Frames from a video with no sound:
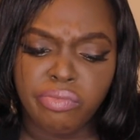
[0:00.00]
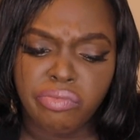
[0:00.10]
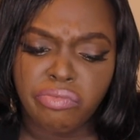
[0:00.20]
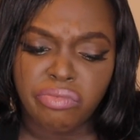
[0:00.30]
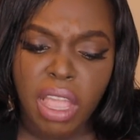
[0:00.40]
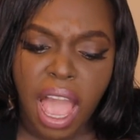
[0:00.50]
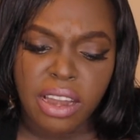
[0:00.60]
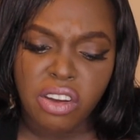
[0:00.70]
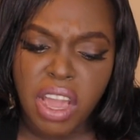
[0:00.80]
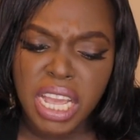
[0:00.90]
Mm,
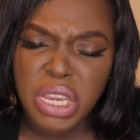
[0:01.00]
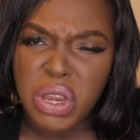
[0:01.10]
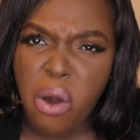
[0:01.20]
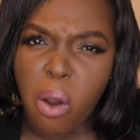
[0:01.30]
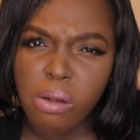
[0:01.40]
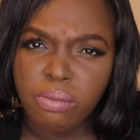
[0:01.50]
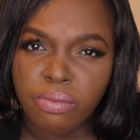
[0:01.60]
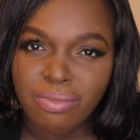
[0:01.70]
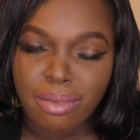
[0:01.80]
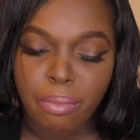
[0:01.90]
annoying, no,
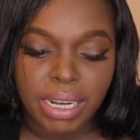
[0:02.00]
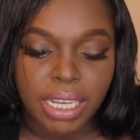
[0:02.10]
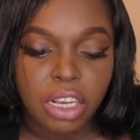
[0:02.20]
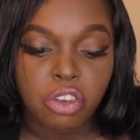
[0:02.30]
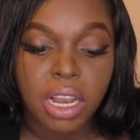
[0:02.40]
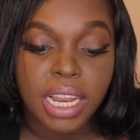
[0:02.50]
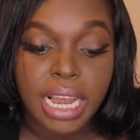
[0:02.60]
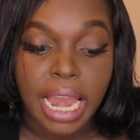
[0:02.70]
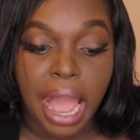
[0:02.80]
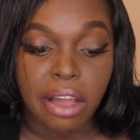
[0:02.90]
but actually
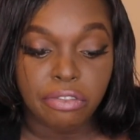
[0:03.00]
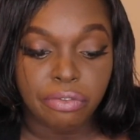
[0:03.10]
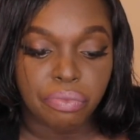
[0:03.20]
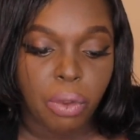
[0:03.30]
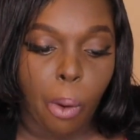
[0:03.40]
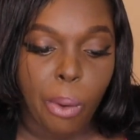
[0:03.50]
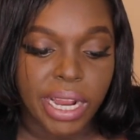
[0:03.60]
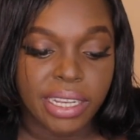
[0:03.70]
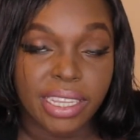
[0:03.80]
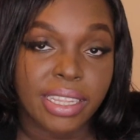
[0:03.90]
laugh
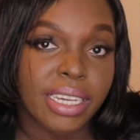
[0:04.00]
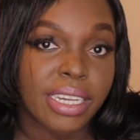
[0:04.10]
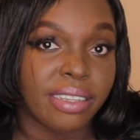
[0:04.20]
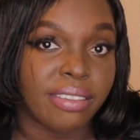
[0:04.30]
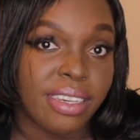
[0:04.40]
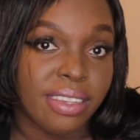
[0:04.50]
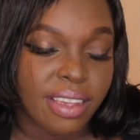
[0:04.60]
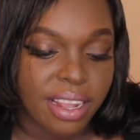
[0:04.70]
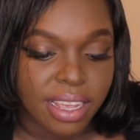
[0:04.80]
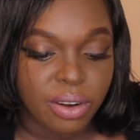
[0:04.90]
when they think it is,
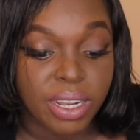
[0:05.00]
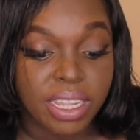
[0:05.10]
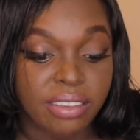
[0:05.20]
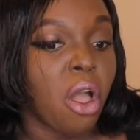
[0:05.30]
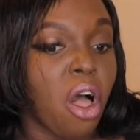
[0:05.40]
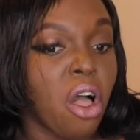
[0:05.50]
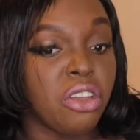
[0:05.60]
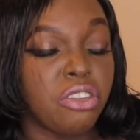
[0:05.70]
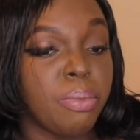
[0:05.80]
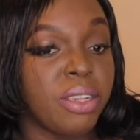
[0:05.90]
and then when they,
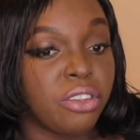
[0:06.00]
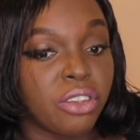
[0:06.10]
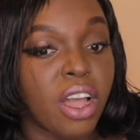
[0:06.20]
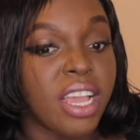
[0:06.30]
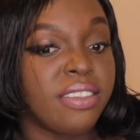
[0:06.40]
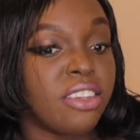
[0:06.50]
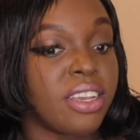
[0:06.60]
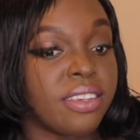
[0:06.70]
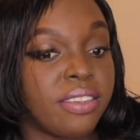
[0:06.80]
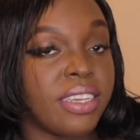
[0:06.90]
oh, it should be so easy,
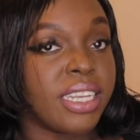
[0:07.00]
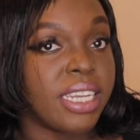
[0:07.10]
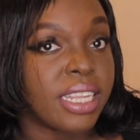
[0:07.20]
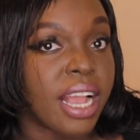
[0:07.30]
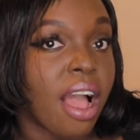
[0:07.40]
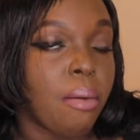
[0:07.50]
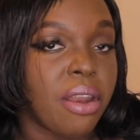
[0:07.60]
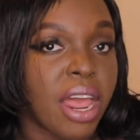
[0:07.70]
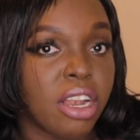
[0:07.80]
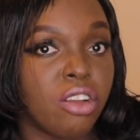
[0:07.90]
just sit in the
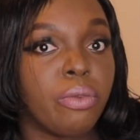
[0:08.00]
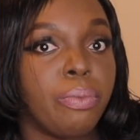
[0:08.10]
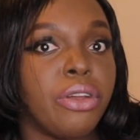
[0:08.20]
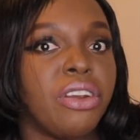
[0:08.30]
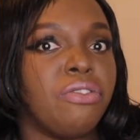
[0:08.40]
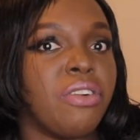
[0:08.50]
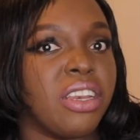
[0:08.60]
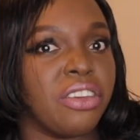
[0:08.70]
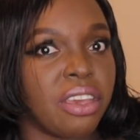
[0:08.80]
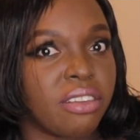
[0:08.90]
camera and look beautiful
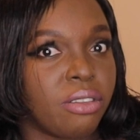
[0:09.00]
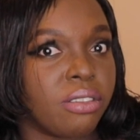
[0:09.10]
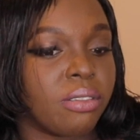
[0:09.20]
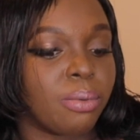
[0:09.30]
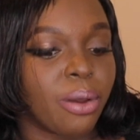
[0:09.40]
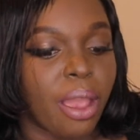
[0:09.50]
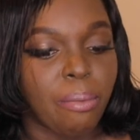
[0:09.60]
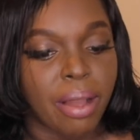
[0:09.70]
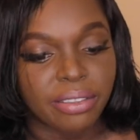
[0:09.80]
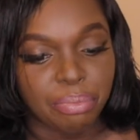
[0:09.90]
and get your
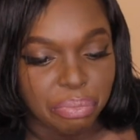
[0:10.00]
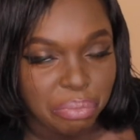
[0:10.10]
subscribers.